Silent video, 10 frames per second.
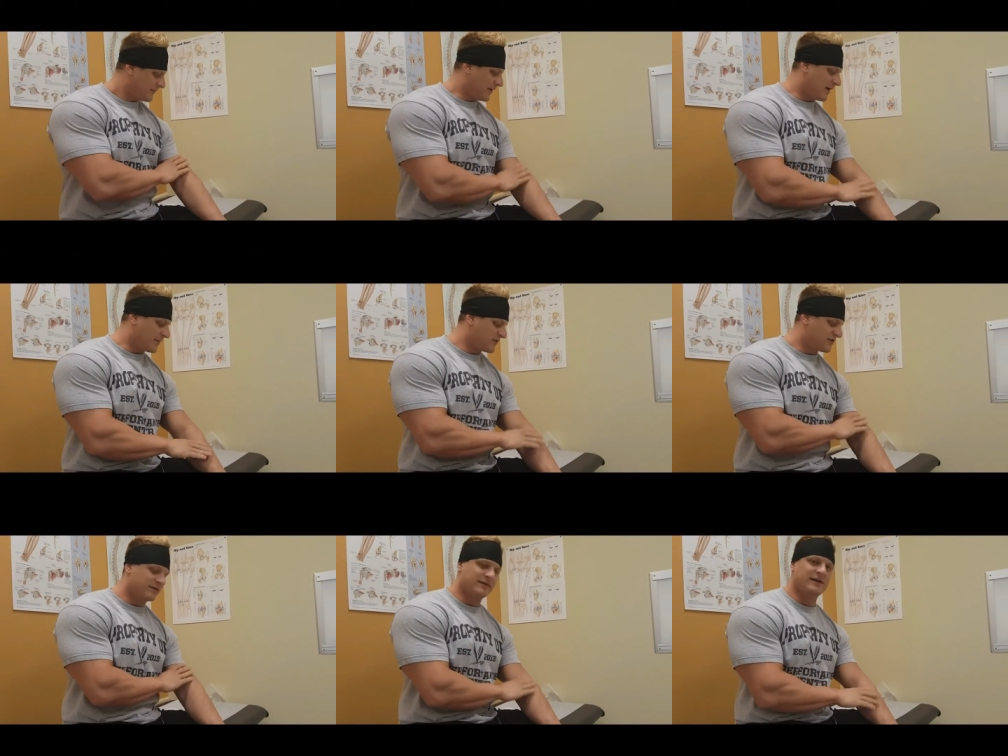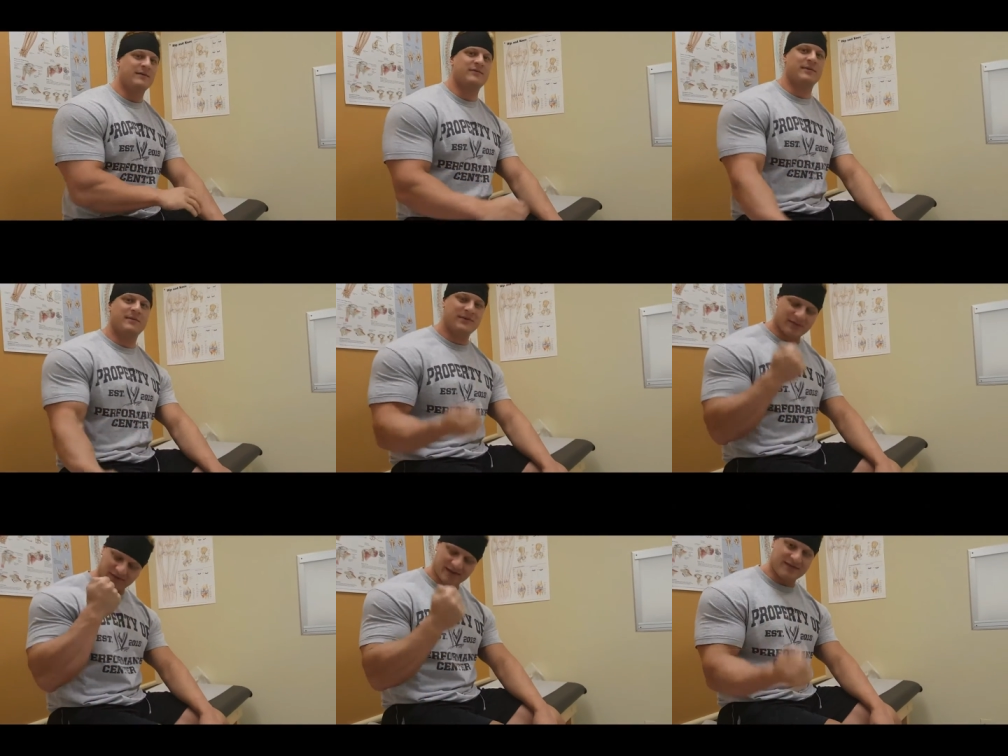My arm's shriveling up from not being
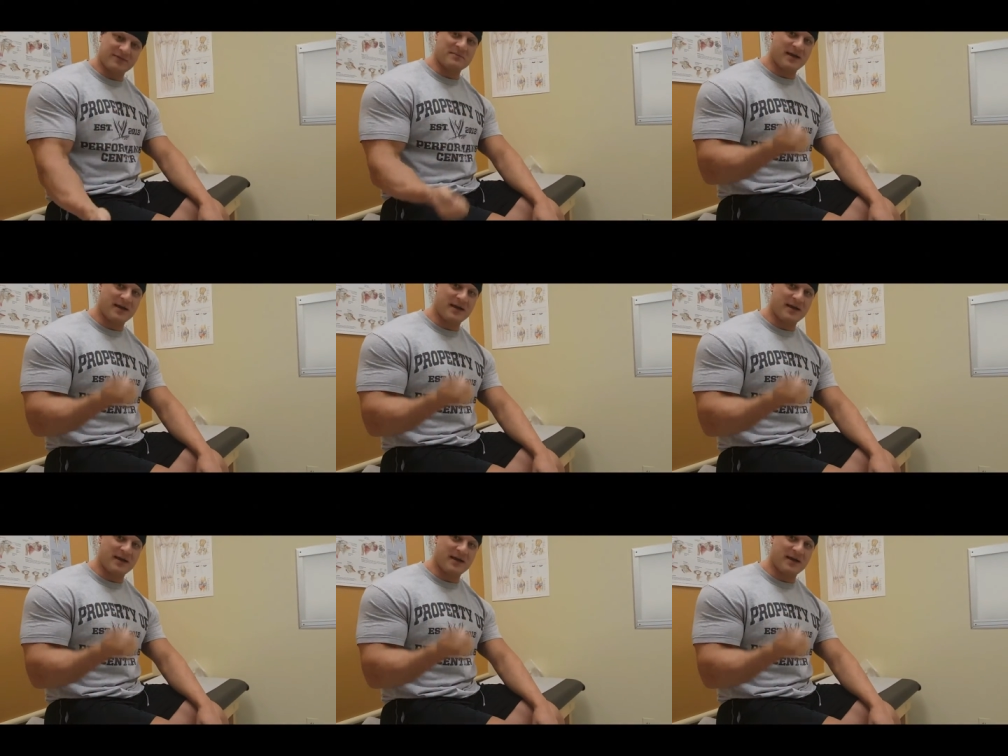able to even